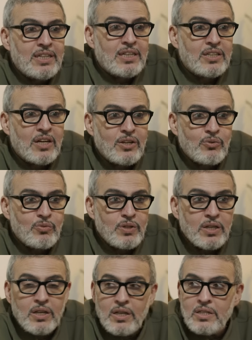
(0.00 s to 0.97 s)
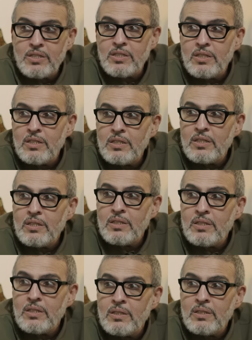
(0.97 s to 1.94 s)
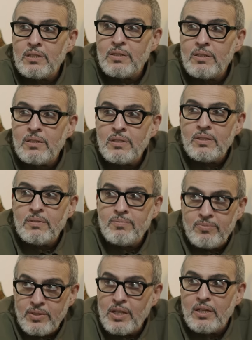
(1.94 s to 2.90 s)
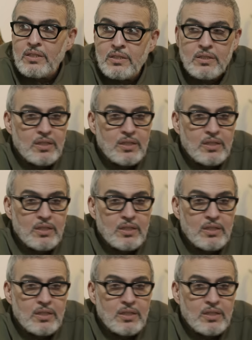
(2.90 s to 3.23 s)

Is this the moment that you felt like it was different?